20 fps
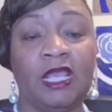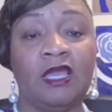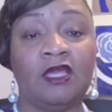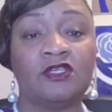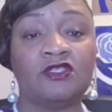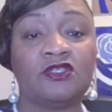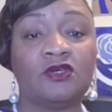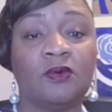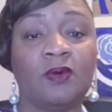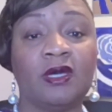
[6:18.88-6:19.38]

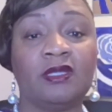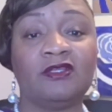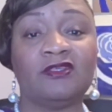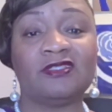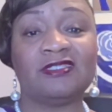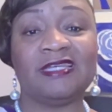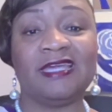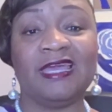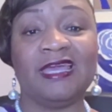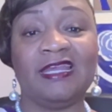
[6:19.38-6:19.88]
So
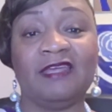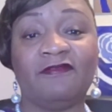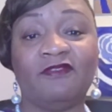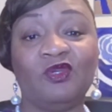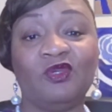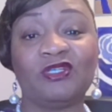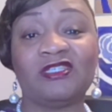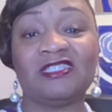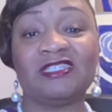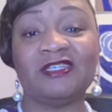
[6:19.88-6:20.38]
understand, if
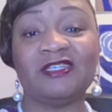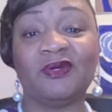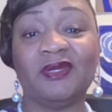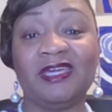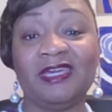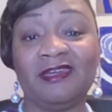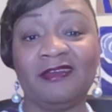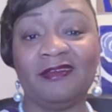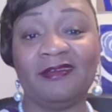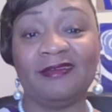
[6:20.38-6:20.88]
you're still
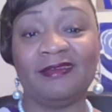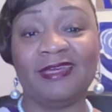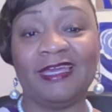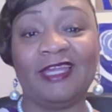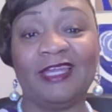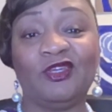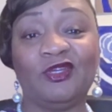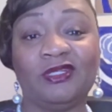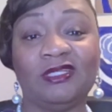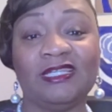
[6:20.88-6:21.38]
here
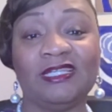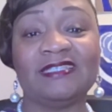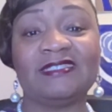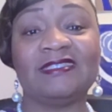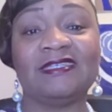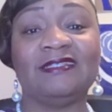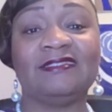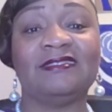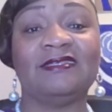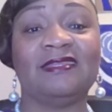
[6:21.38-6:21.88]
and you're
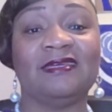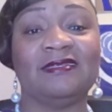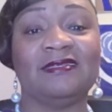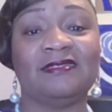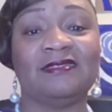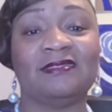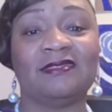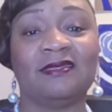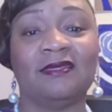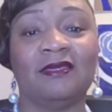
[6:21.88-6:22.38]
listening to
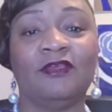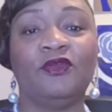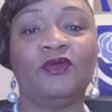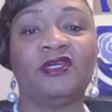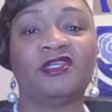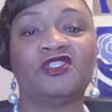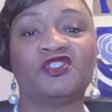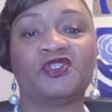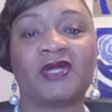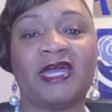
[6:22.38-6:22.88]
this, you
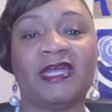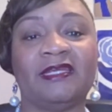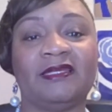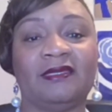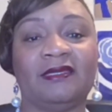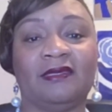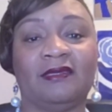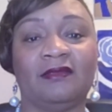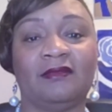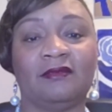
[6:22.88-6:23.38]
can try it
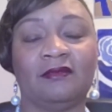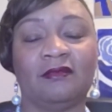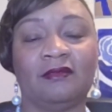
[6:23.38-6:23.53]
again.